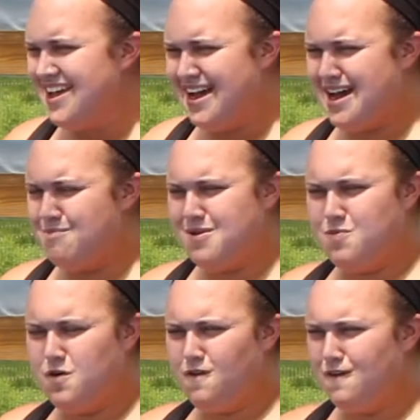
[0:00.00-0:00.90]
And
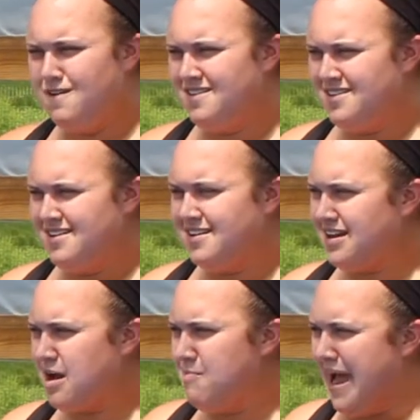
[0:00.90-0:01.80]
we'll
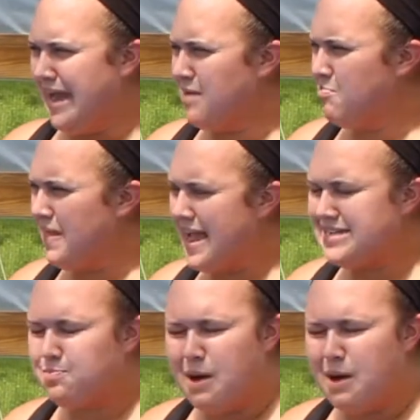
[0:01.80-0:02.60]
come back and plant